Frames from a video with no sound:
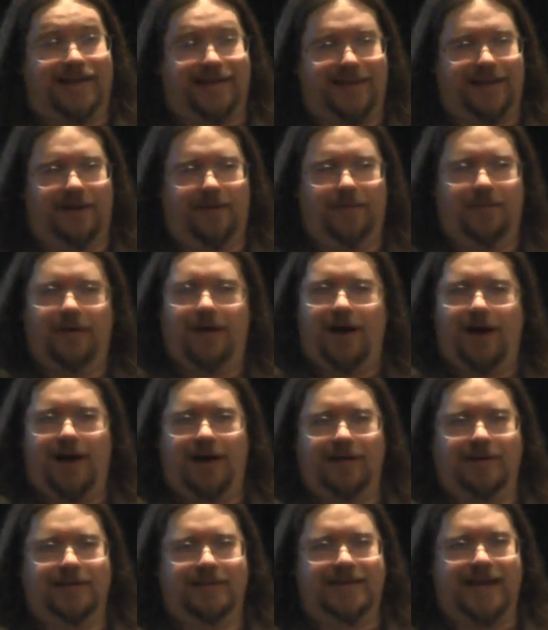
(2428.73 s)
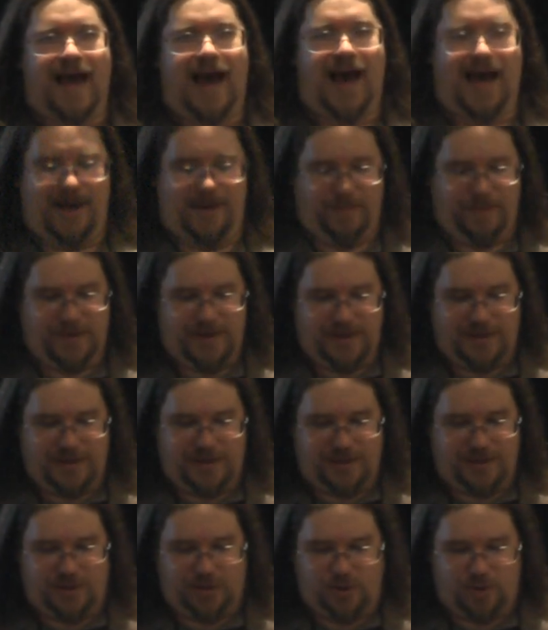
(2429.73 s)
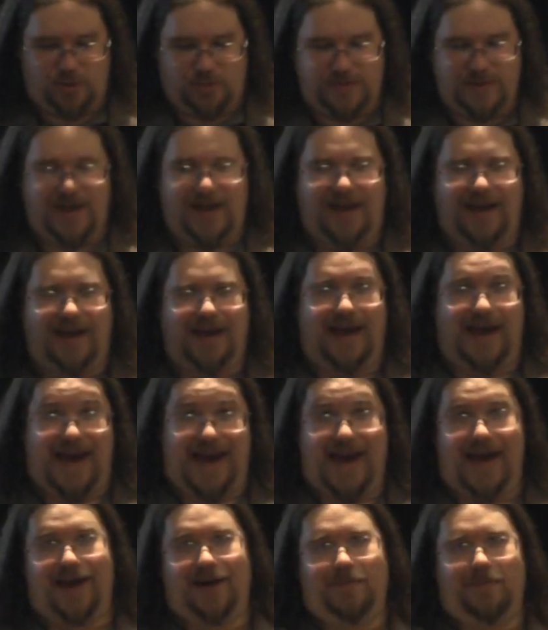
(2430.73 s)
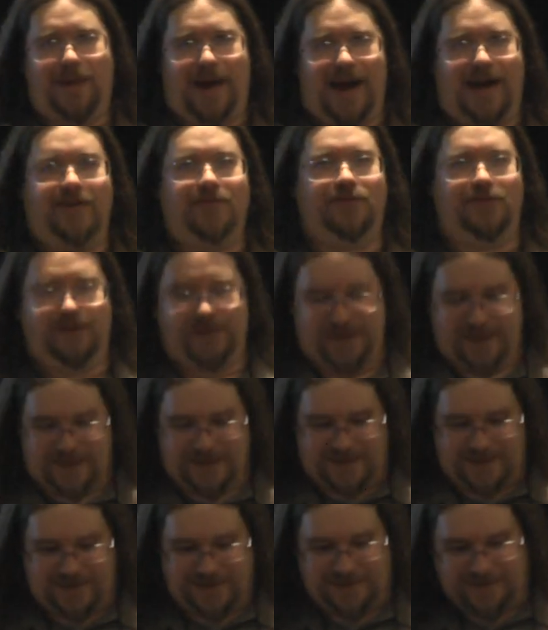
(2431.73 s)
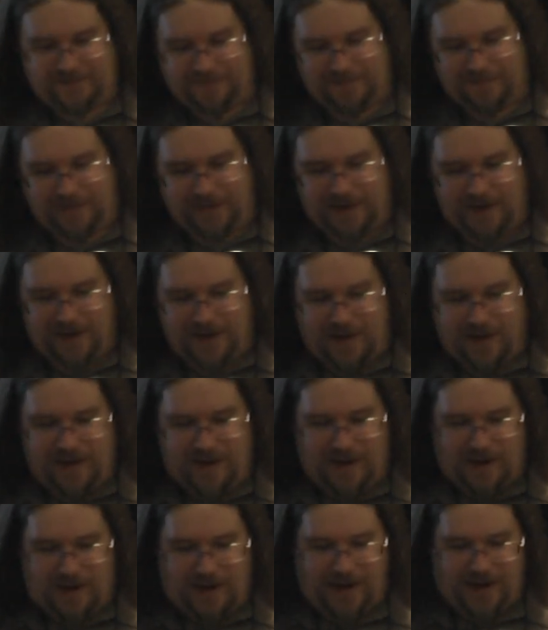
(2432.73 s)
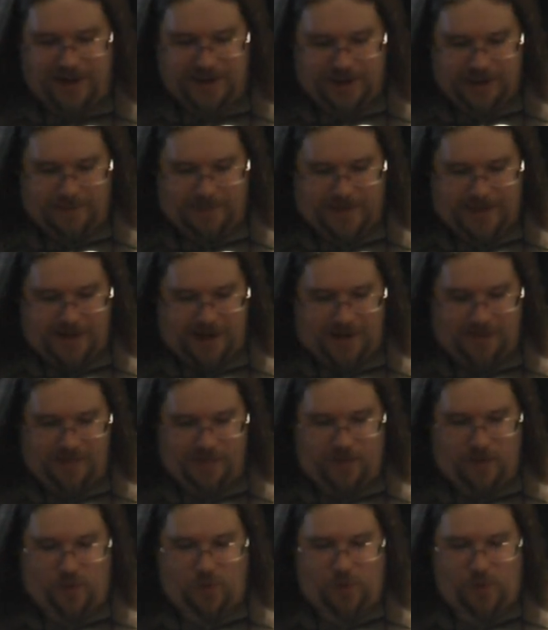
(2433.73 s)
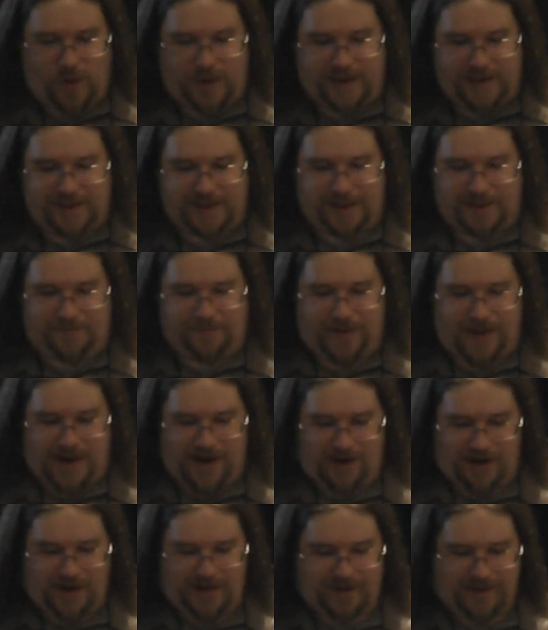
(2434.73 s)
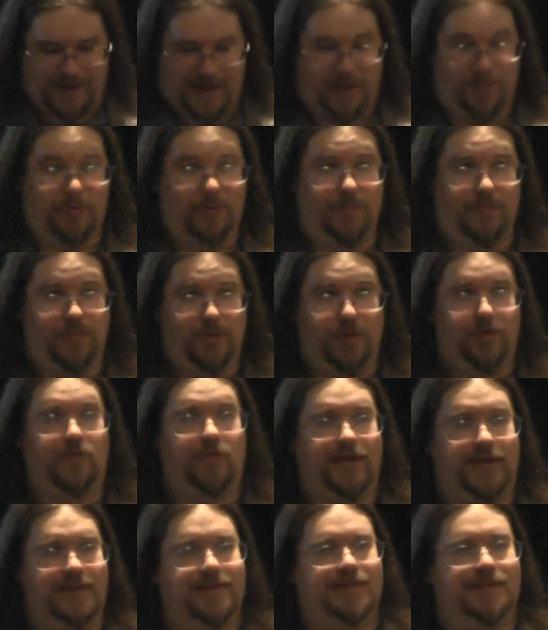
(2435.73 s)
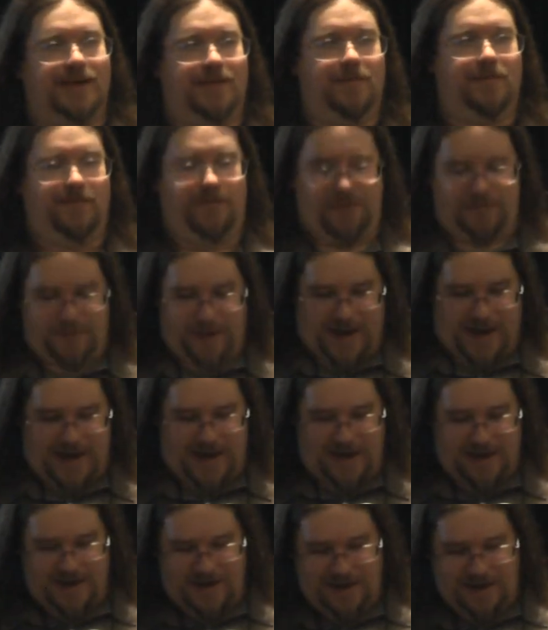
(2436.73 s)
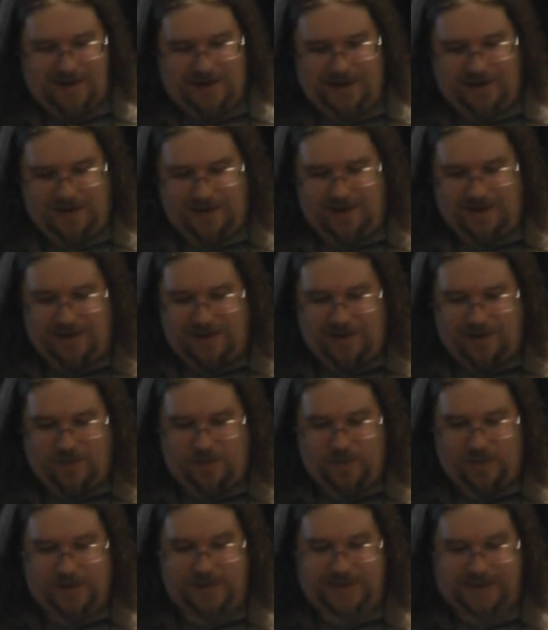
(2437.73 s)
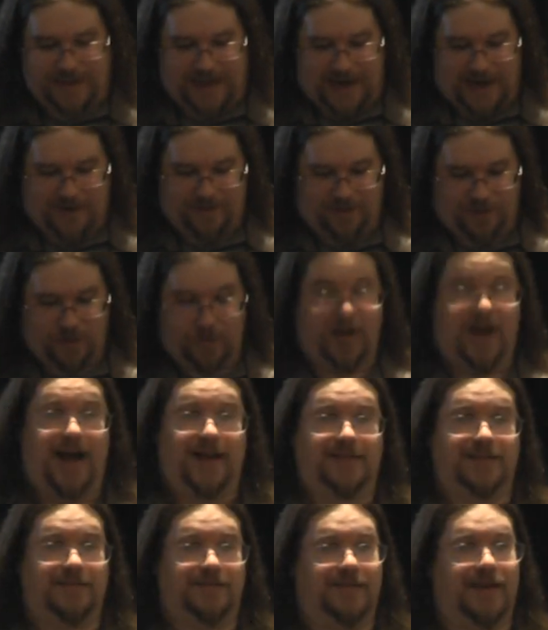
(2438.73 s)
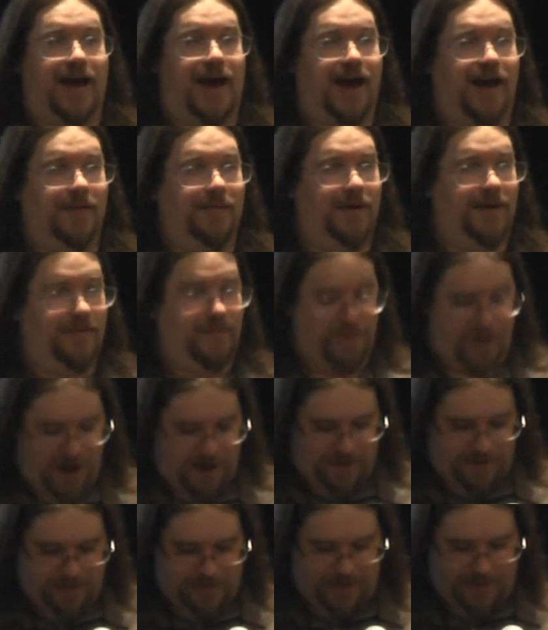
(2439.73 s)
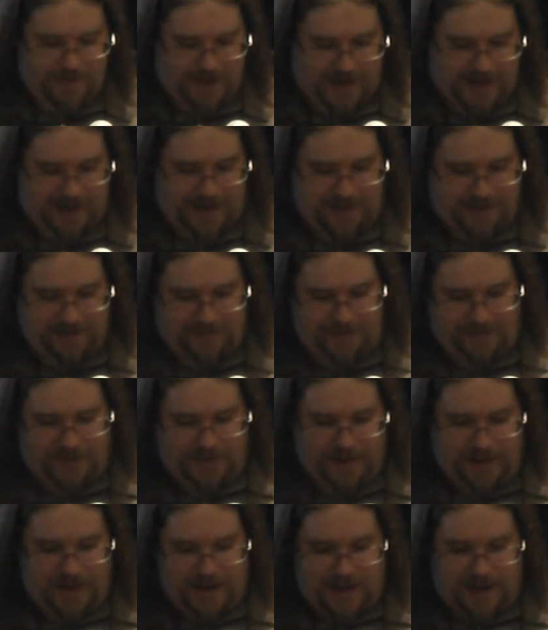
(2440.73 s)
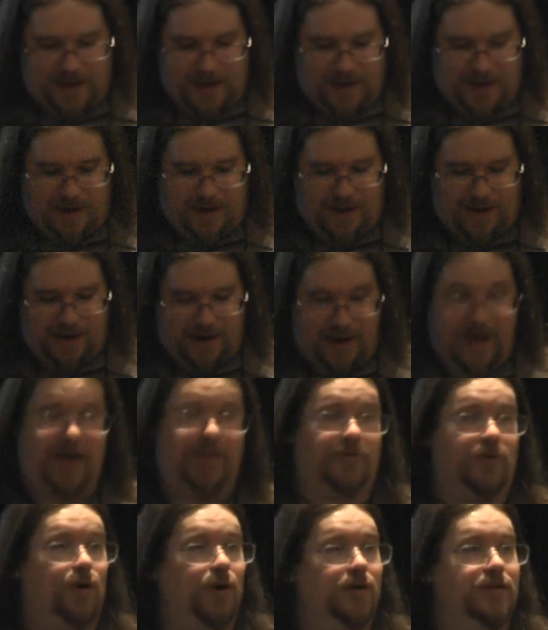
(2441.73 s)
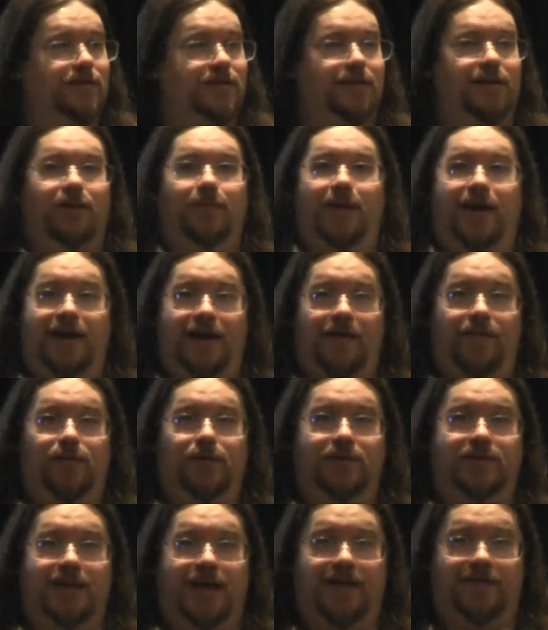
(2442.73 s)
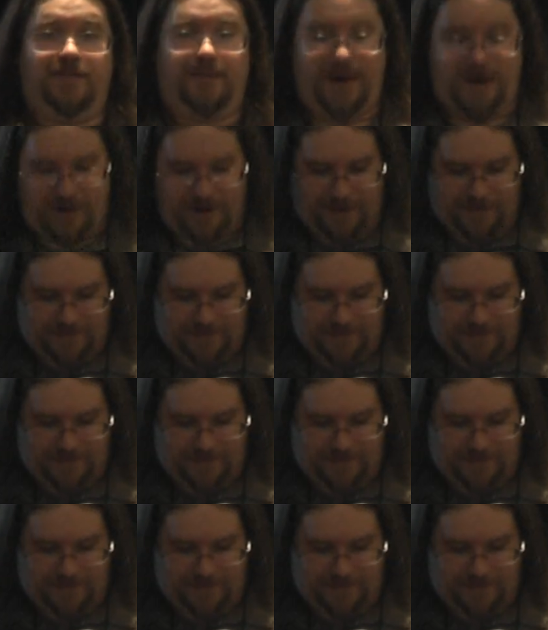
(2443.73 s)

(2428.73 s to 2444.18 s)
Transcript: them on time consumed and painfulness. And it should become quickly apparent that removing some of the pain will save you lots of time and probably money. And of course, it'll make everyone's lives better.